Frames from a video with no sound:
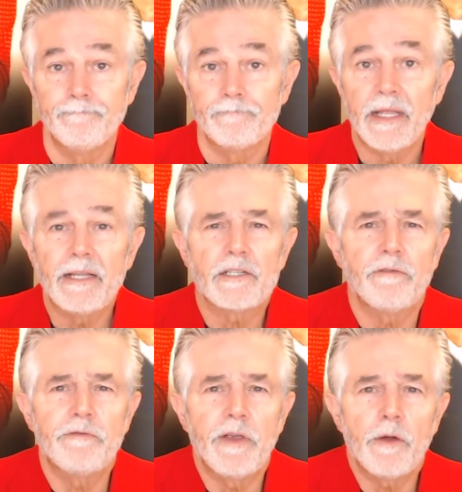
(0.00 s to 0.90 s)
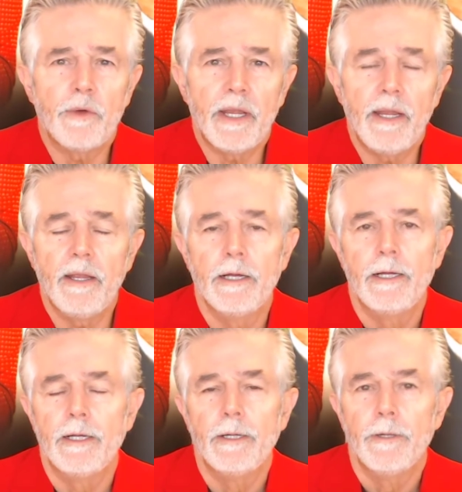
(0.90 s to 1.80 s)
It's a very,
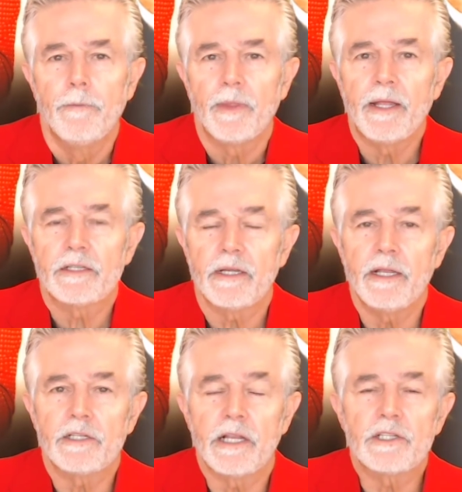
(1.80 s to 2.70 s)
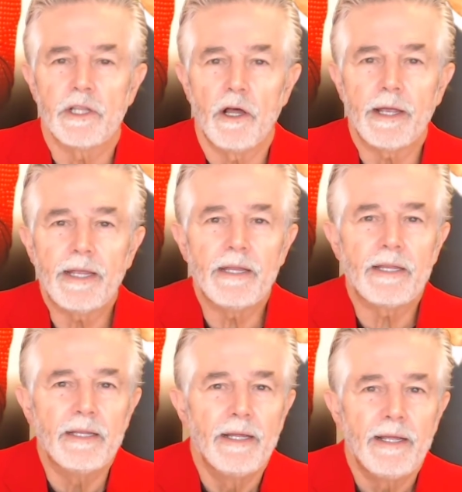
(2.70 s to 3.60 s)
it's like
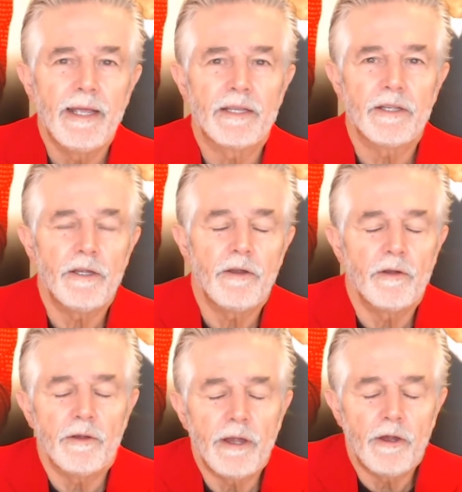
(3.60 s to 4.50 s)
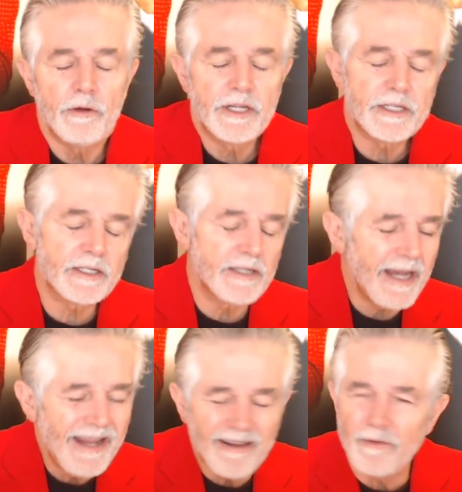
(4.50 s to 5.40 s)
you're
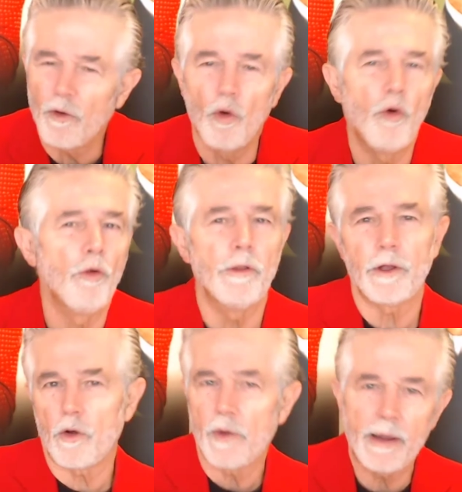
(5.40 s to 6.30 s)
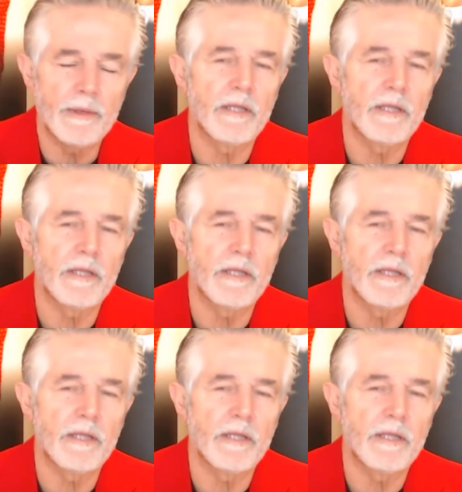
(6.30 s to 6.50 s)
in all the crap and the